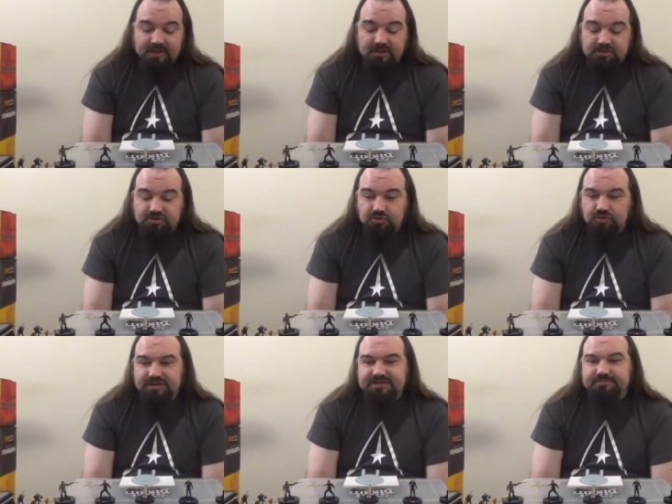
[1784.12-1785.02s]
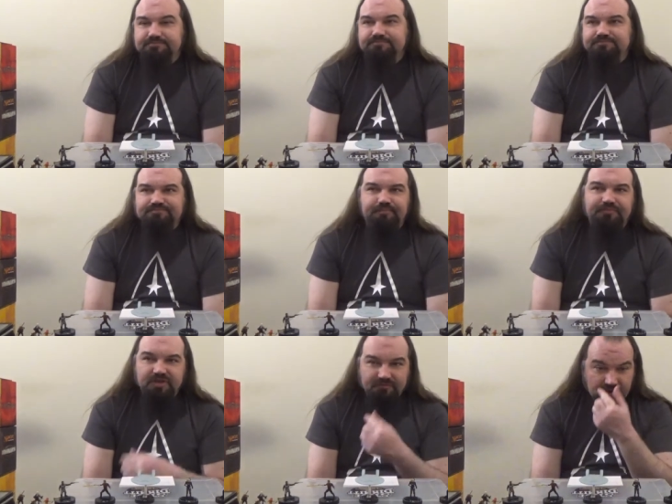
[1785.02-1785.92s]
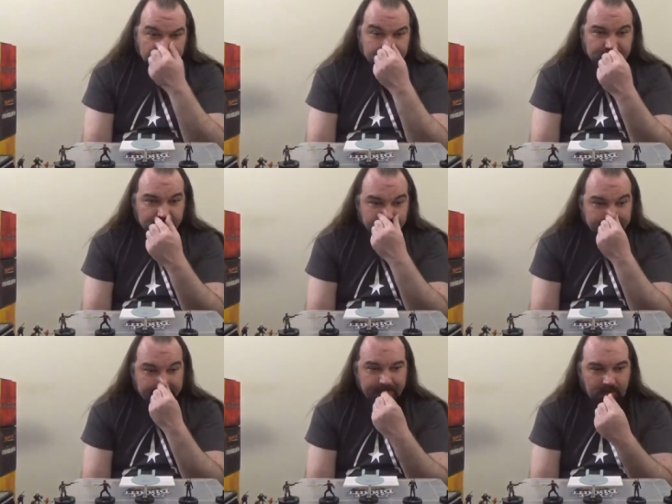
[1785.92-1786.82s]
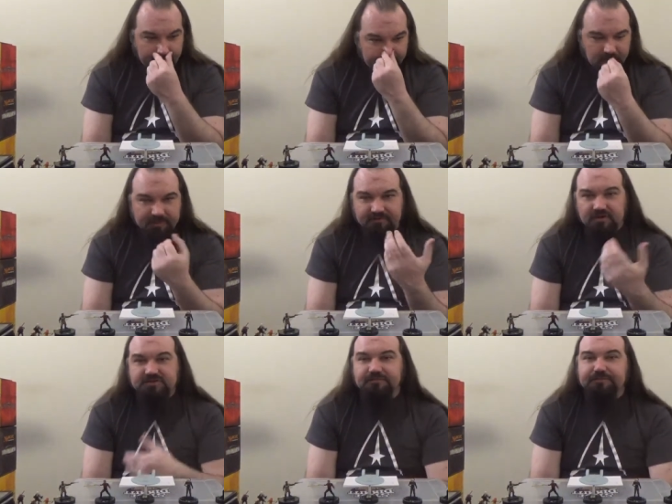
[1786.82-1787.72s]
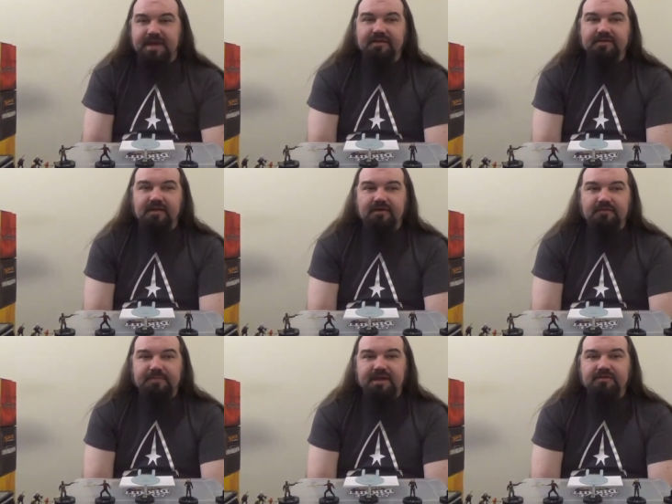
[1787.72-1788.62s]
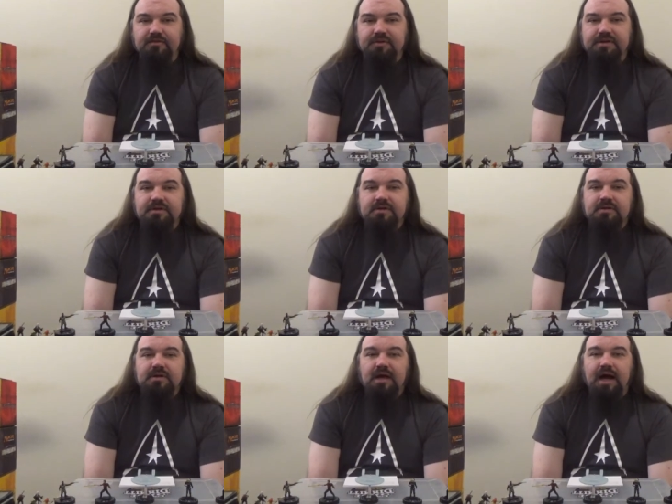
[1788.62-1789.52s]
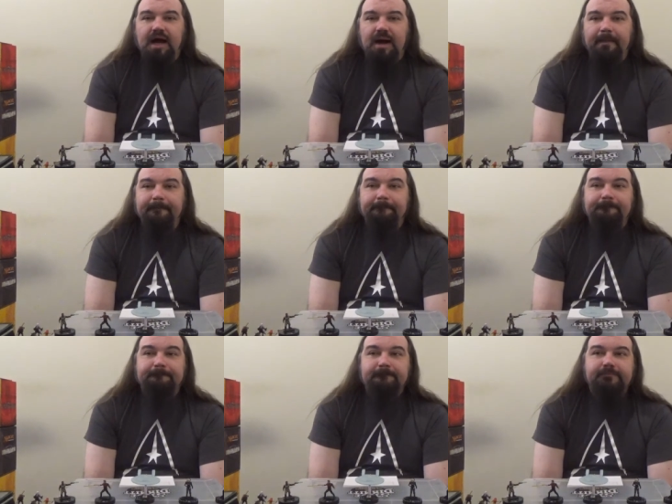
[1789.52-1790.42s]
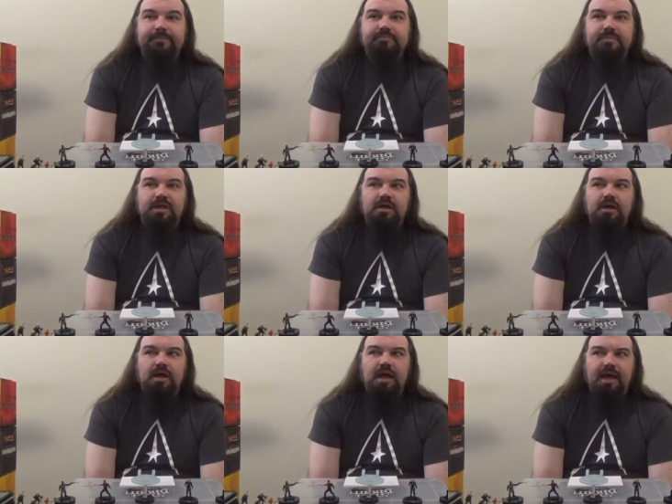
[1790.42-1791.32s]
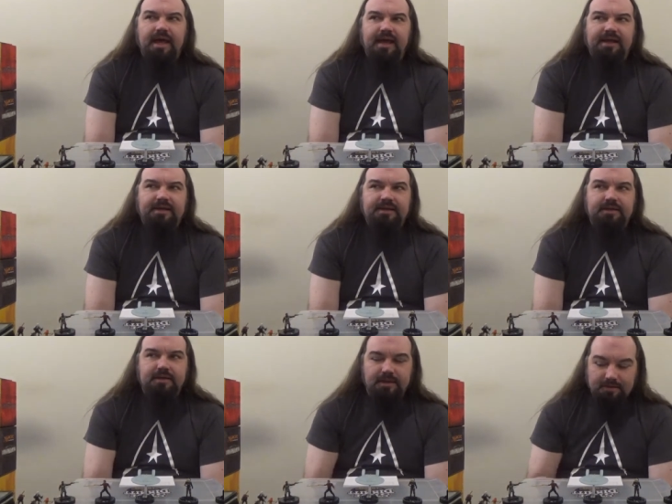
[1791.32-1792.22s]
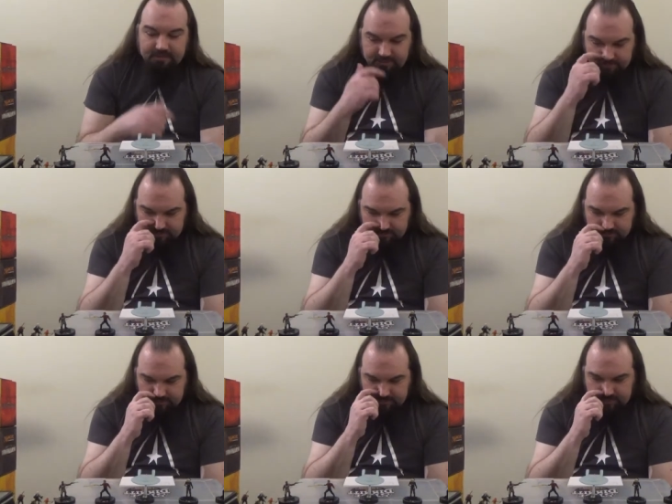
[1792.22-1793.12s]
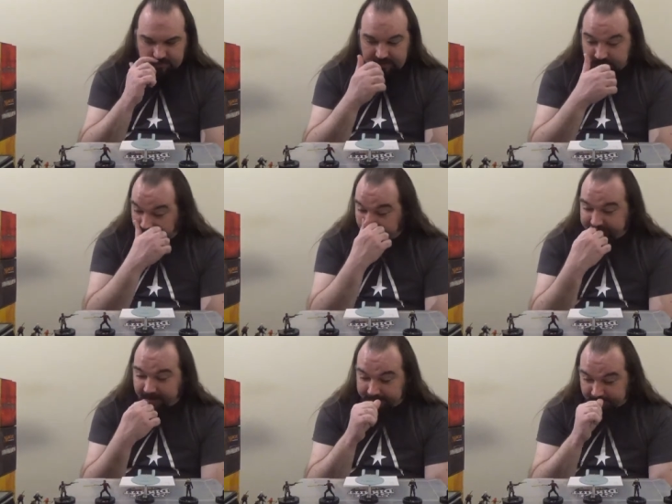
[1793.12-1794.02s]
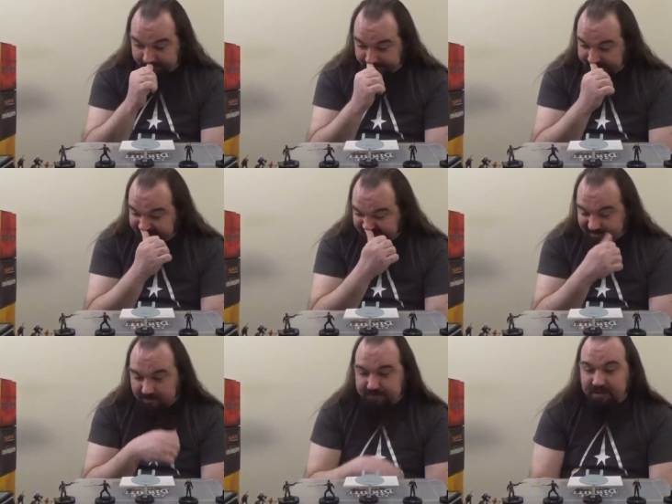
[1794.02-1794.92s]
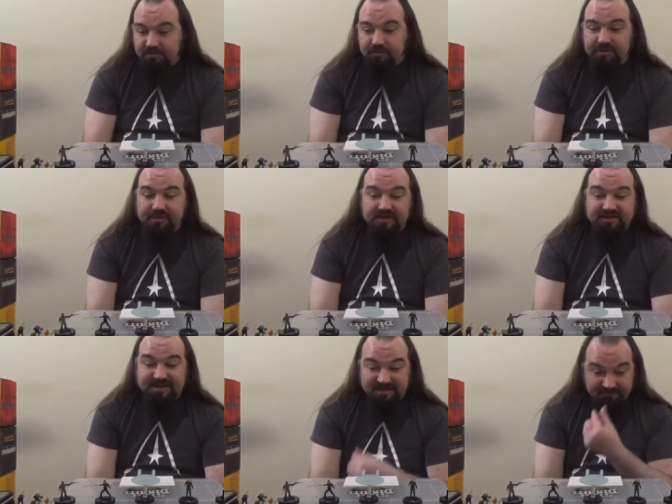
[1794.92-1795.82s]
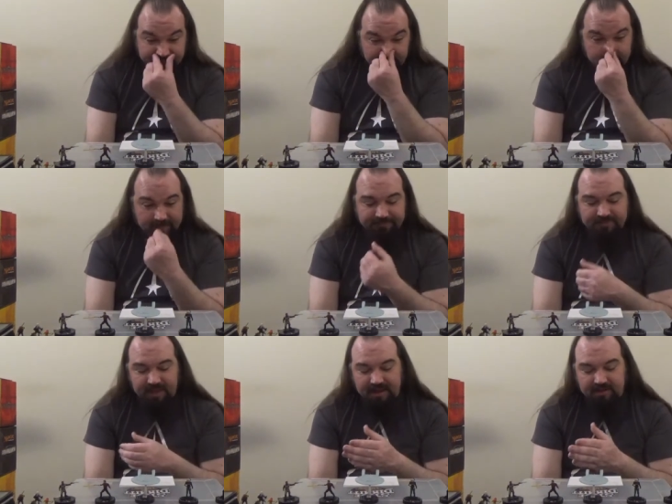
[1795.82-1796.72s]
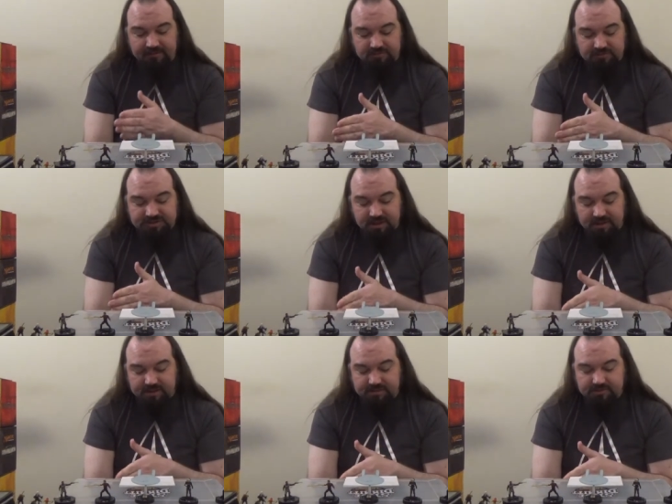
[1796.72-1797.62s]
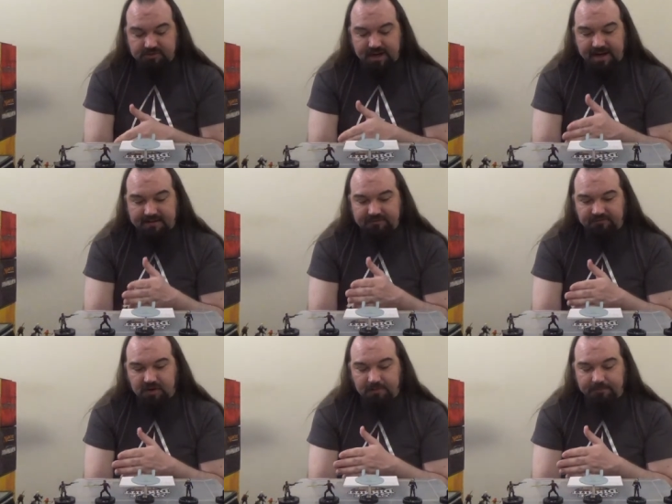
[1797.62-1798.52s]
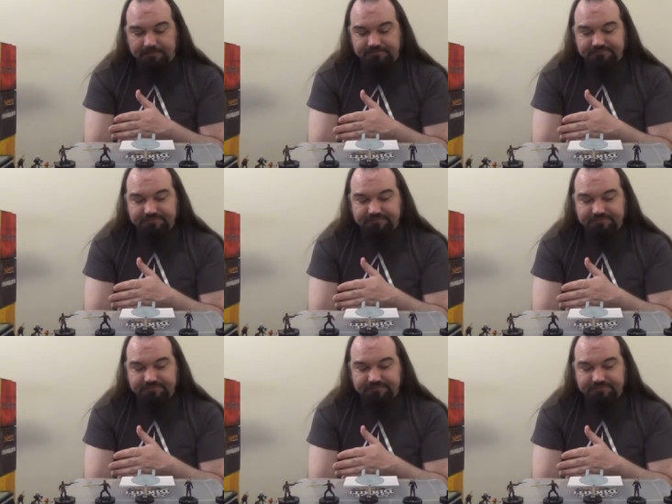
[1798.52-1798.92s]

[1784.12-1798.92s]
Troy devolved into a more primitive version of, beta, of a Betazoid, um, and it turns out that betas, Betazoids actually kind of evolve, had an evolutionary track from